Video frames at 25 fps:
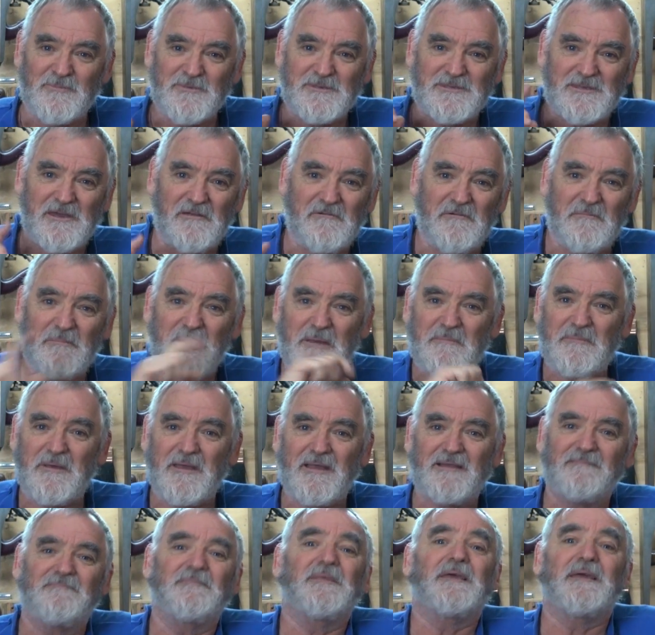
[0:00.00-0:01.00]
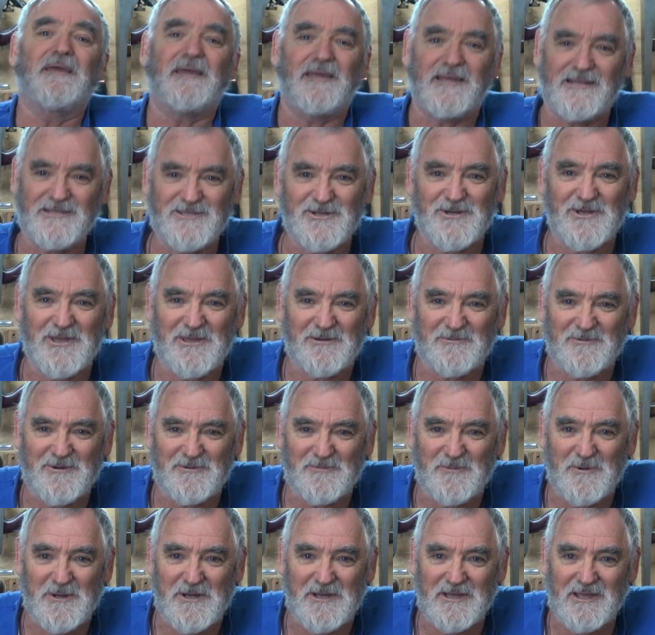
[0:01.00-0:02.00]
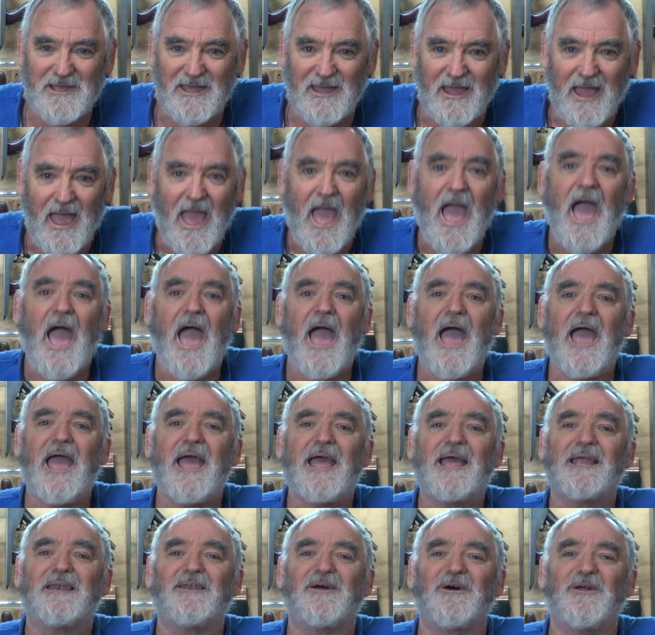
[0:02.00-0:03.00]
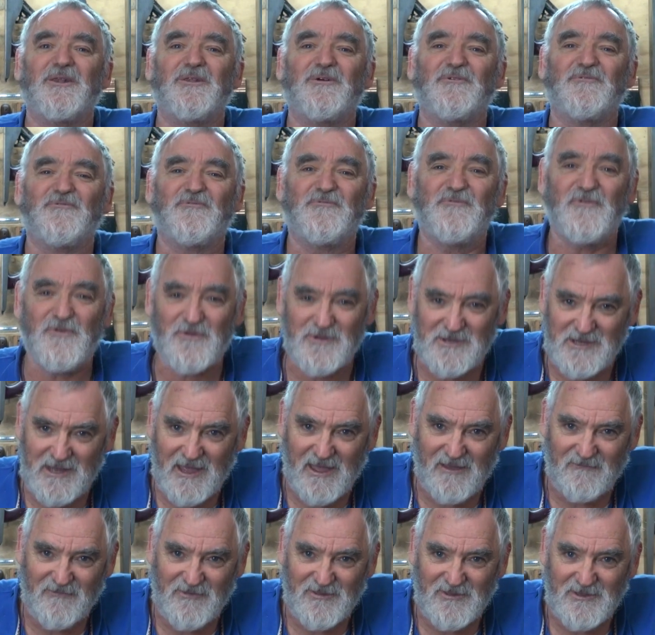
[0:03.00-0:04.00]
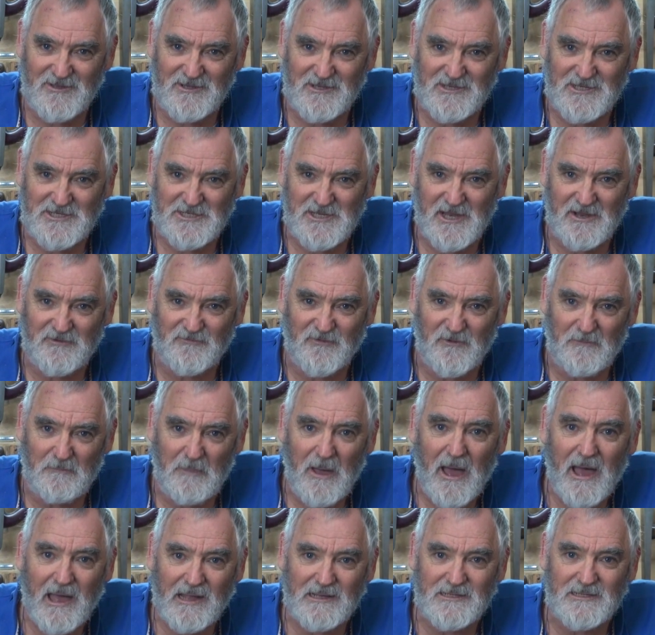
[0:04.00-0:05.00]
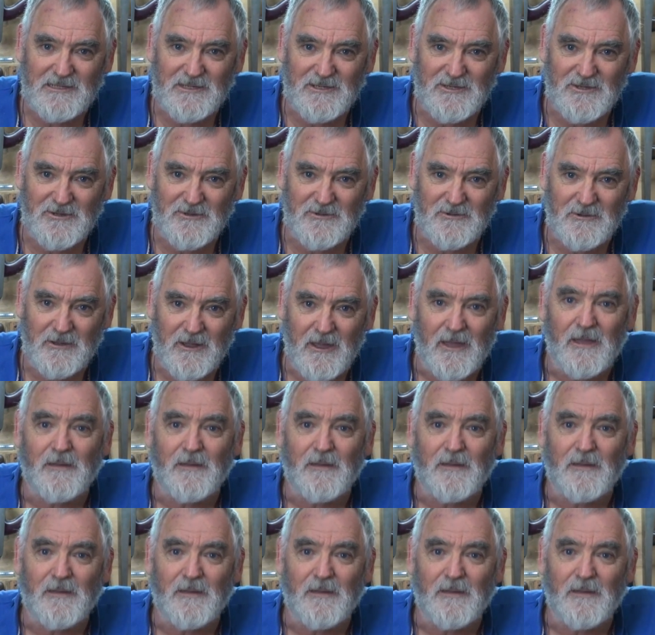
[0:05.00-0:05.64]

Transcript: So remember, enjoy your woodwork, and I look forward to having you in the shed for part two.